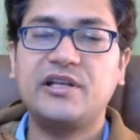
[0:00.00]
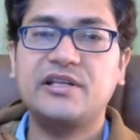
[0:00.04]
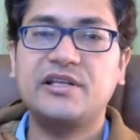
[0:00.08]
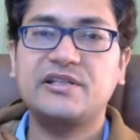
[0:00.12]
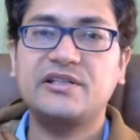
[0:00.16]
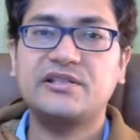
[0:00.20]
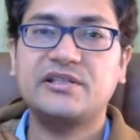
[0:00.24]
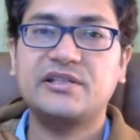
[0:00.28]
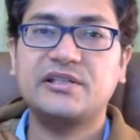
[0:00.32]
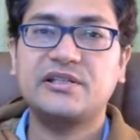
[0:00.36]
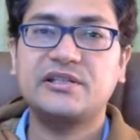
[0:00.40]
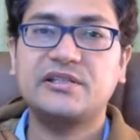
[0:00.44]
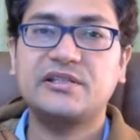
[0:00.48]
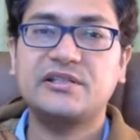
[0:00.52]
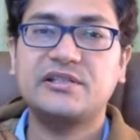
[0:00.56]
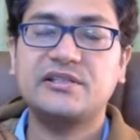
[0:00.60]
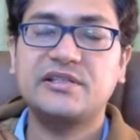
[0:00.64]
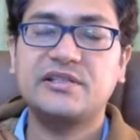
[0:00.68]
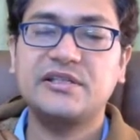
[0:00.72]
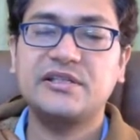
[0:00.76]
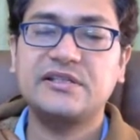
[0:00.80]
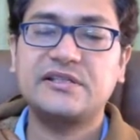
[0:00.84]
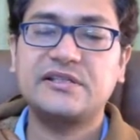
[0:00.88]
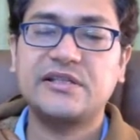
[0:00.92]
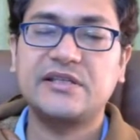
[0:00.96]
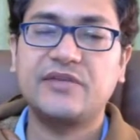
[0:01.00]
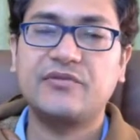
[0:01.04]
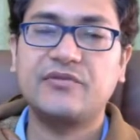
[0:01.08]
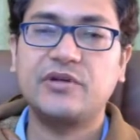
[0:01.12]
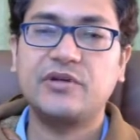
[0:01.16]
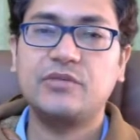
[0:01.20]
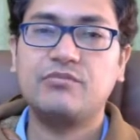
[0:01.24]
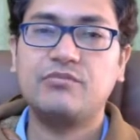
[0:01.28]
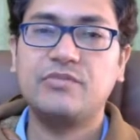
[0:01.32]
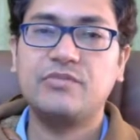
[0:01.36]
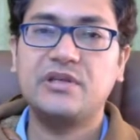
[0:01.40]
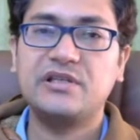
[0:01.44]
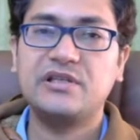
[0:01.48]
d6,
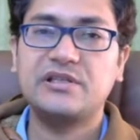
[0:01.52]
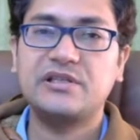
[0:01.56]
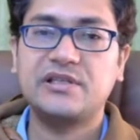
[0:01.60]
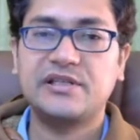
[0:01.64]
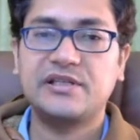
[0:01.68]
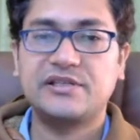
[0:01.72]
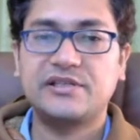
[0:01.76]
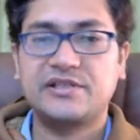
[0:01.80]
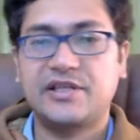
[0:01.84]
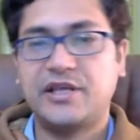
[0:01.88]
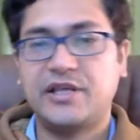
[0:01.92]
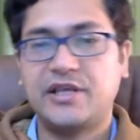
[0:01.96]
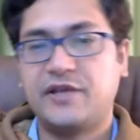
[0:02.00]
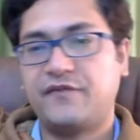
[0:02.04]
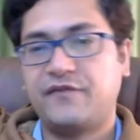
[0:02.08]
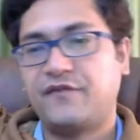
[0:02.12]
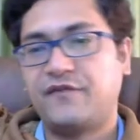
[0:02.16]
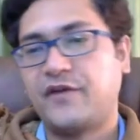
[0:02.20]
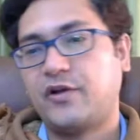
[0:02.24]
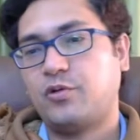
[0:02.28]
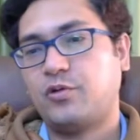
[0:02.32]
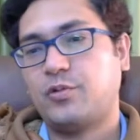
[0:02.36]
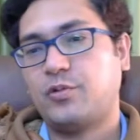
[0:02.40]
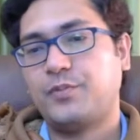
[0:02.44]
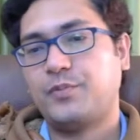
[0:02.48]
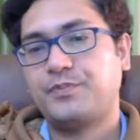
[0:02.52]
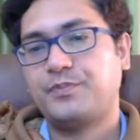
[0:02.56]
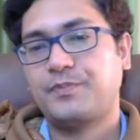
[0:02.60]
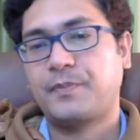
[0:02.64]
c7, b6, a5.